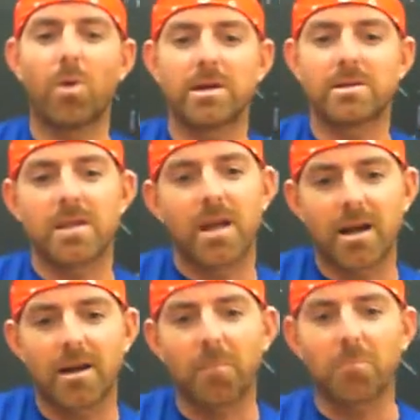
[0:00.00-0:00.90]
is
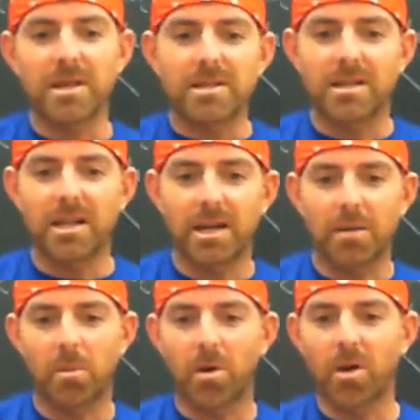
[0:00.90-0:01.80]
that? Misclick,
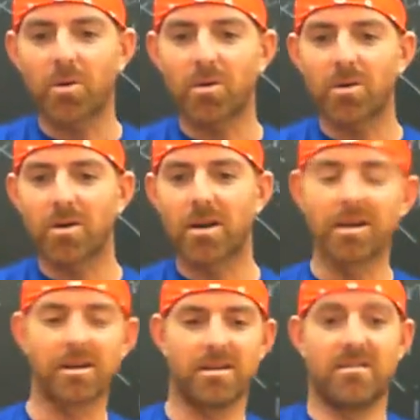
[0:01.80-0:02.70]
bro.
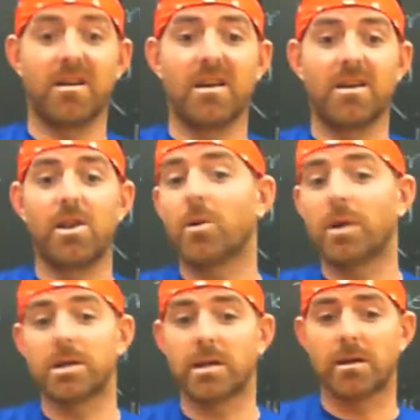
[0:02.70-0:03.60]
No
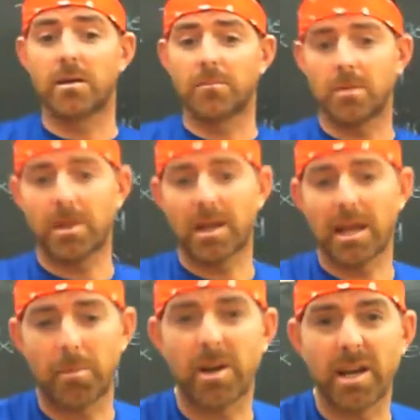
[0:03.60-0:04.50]
idea. Maybe
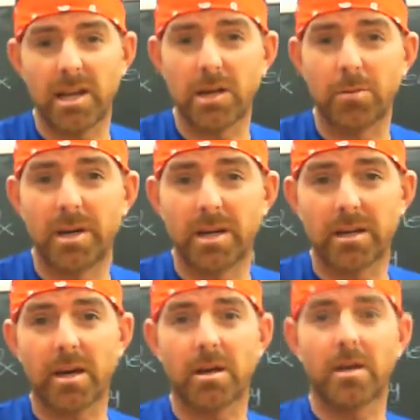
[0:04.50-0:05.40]
elaborate a little bit.
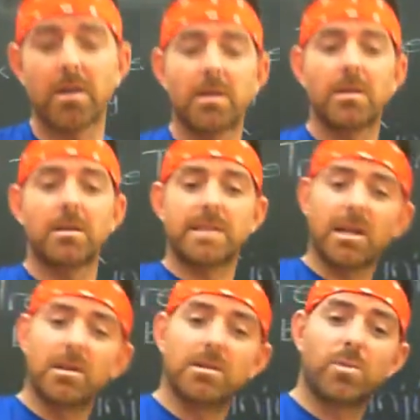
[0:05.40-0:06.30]
Yeah.
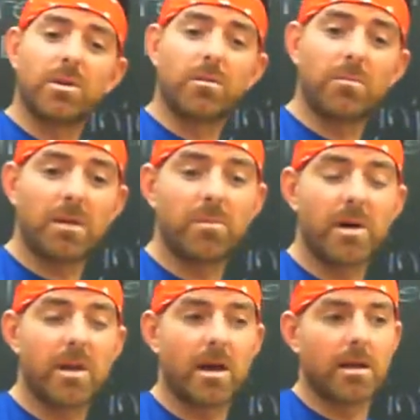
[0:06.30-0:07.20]
Tell us what you mean
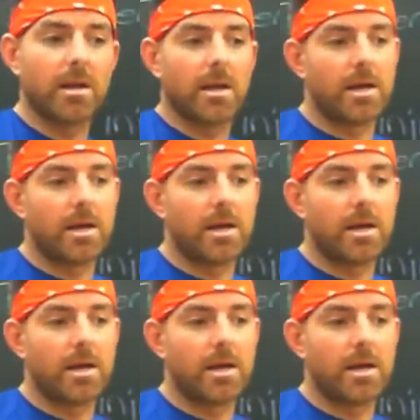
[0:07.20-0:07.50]
by that.